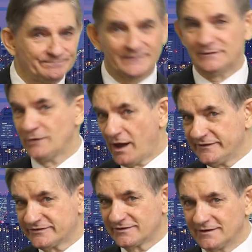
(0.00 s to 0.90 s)
and
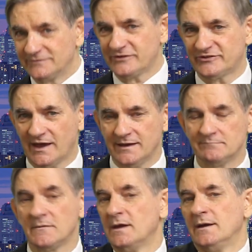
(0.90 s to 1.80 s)
nice and just say,
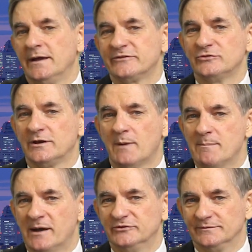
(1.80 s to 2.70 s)
it's not in my
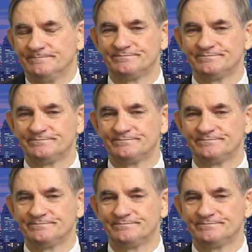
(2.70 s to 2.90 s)
budget.